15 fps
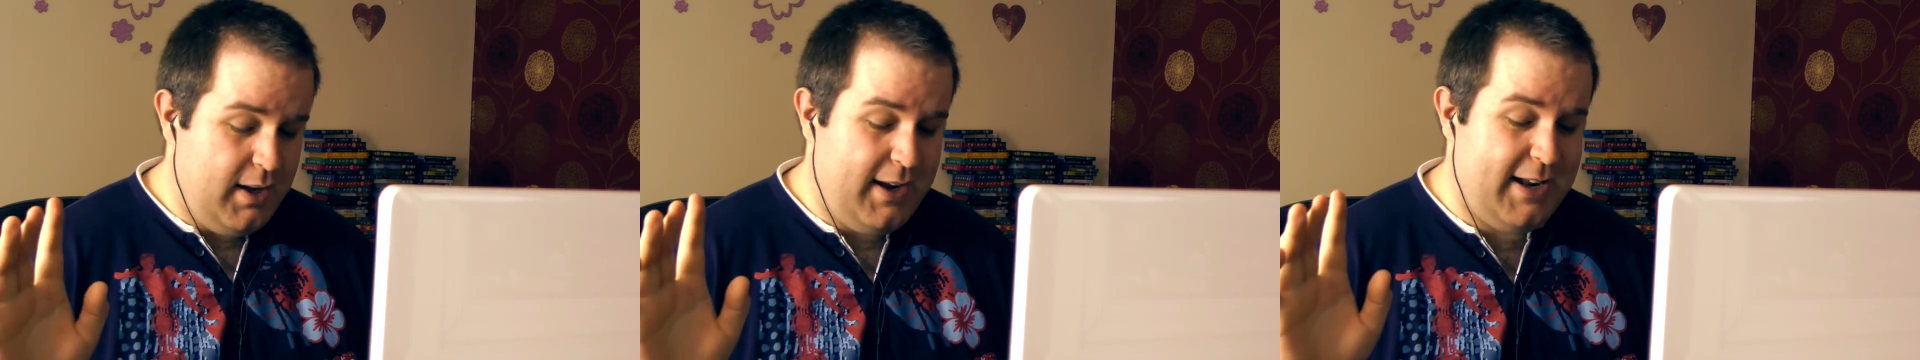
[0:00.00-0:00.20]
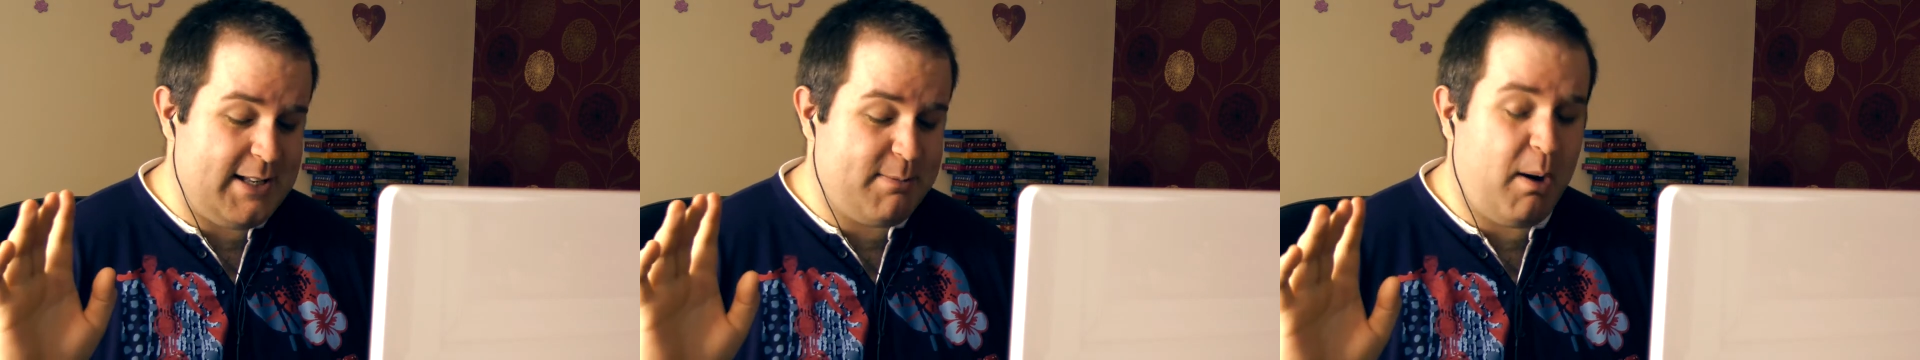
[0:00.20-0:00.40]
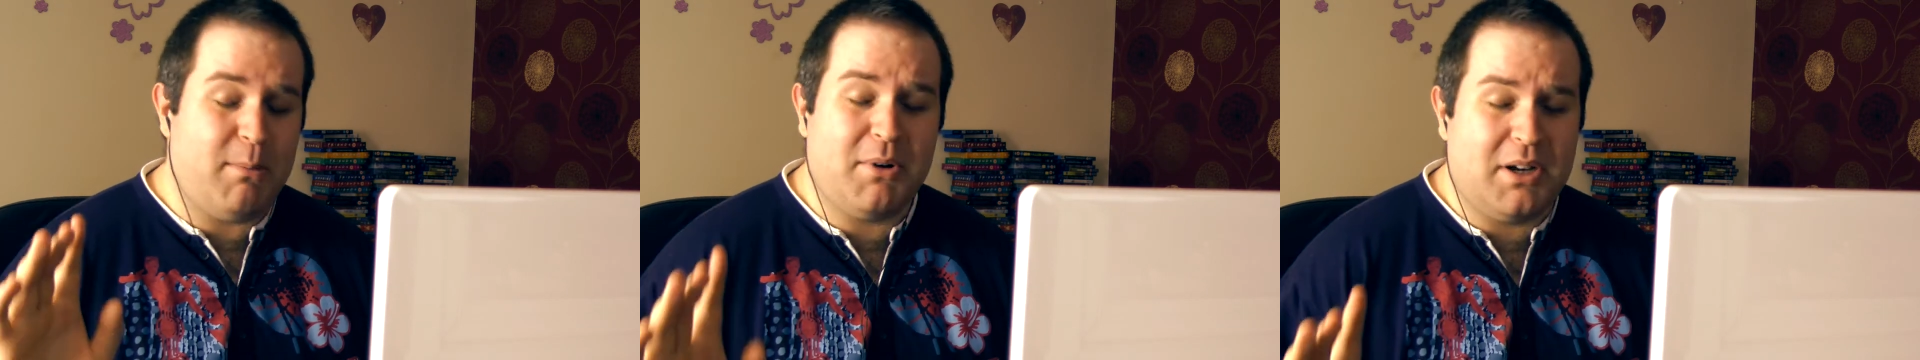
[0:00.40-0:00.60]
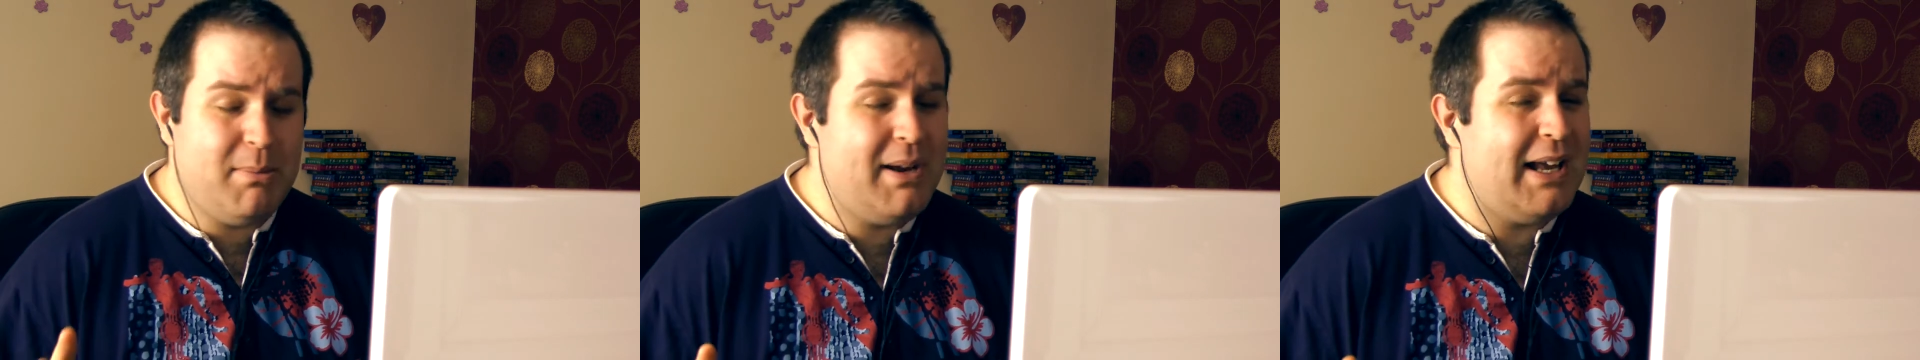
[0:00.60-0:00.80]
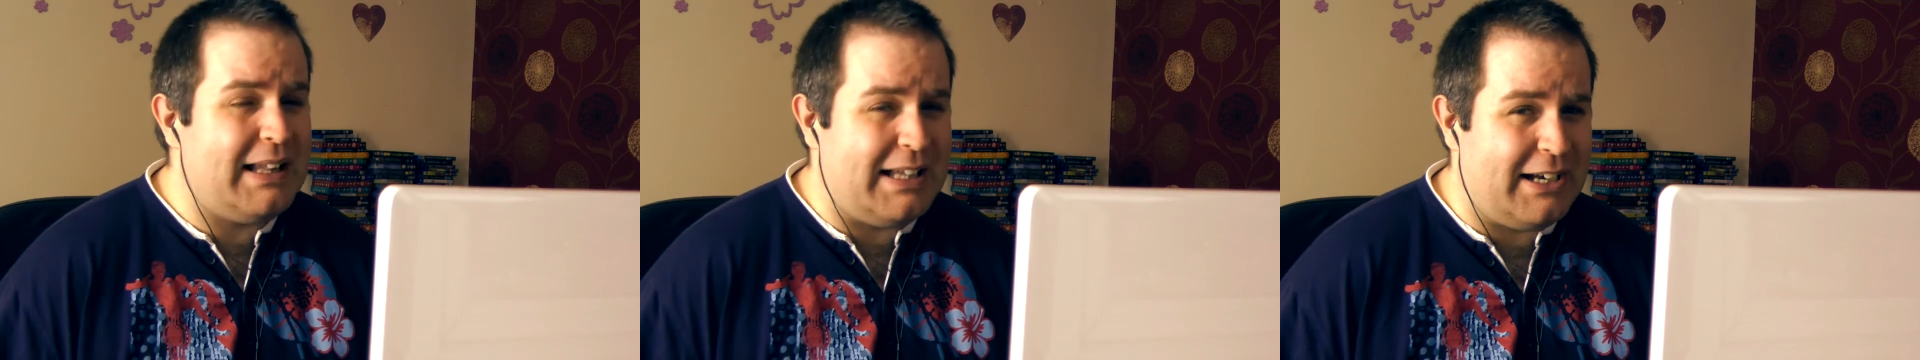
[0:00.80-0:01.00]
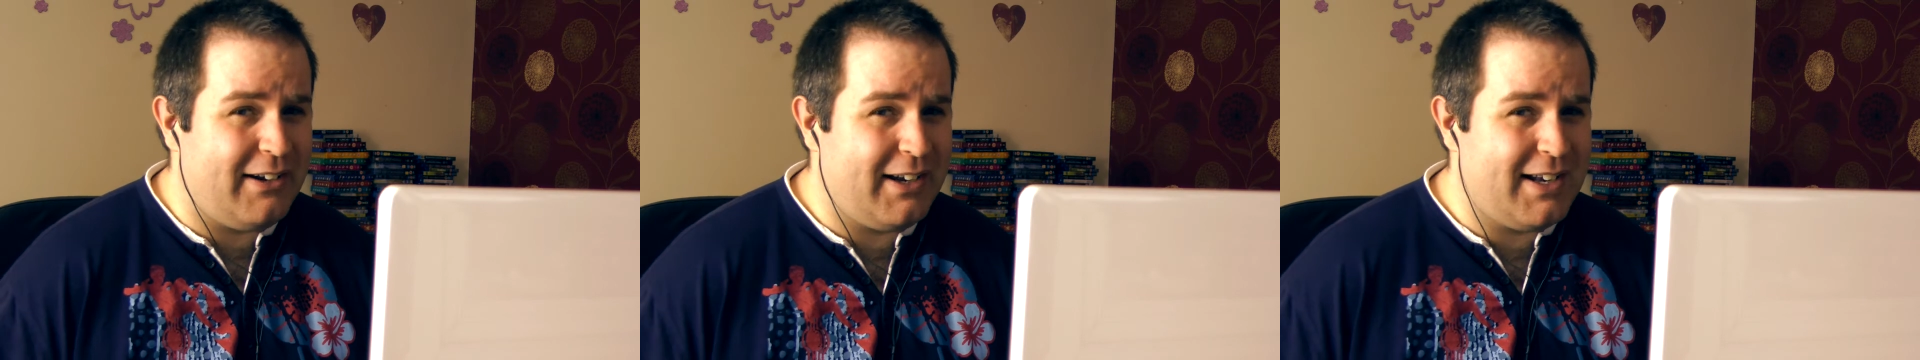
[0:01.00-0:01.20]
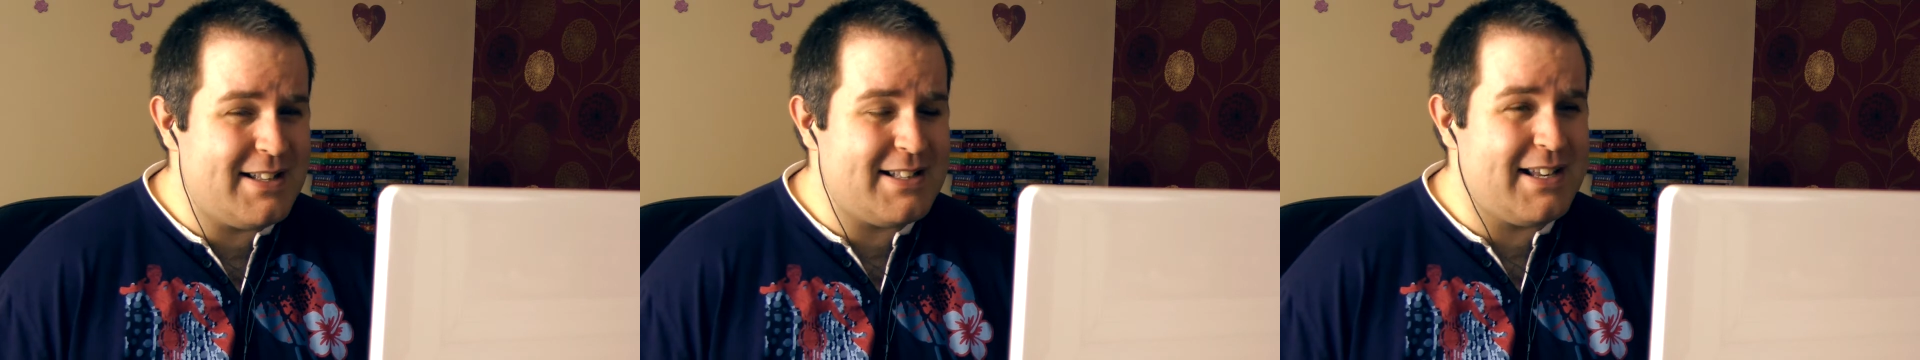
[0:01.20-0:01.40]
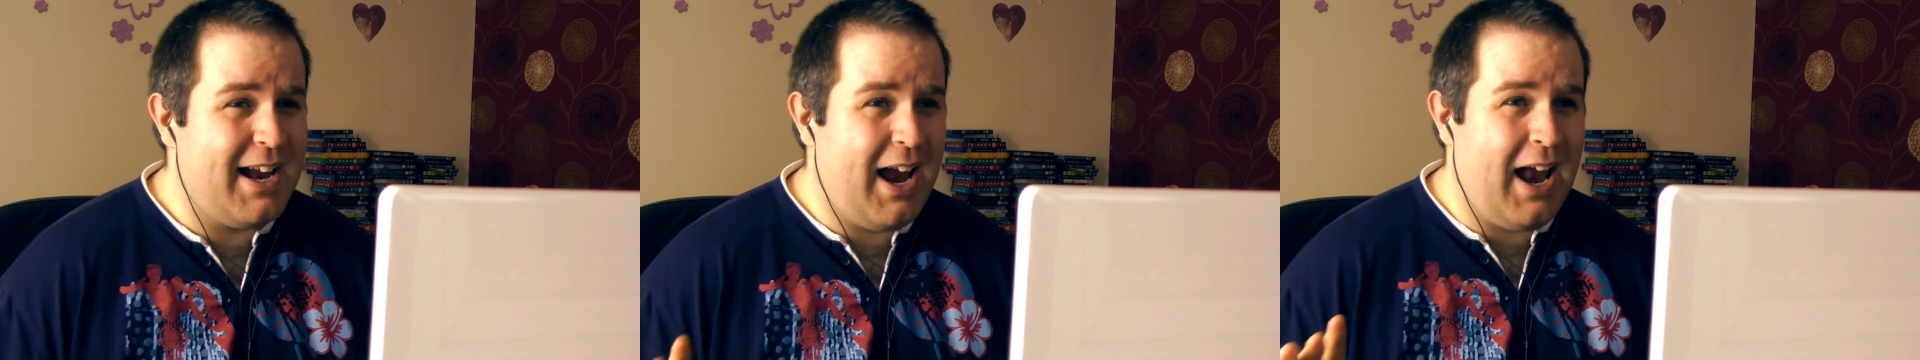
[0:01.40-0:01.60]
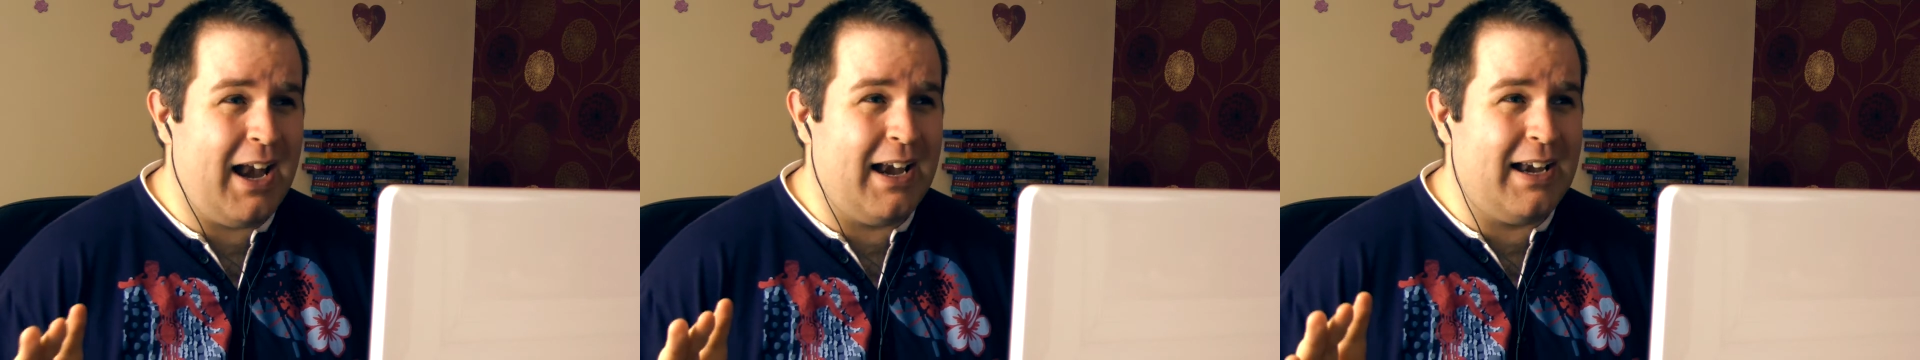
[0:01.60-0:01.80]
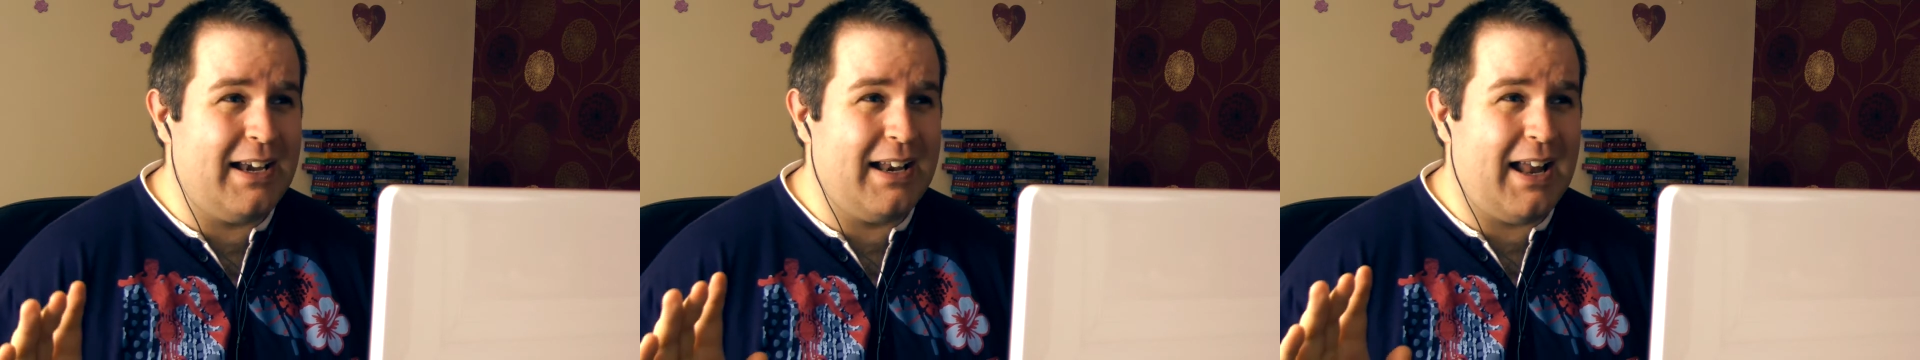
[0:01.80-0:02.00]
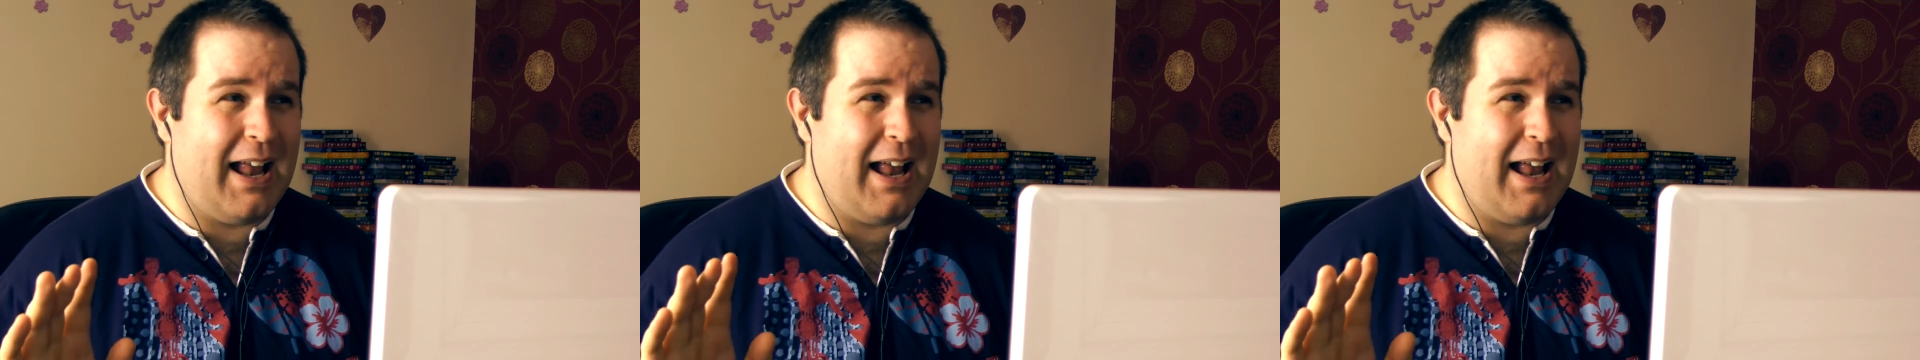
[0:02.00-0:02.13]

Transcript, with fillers: it's probably gonna be hilarious and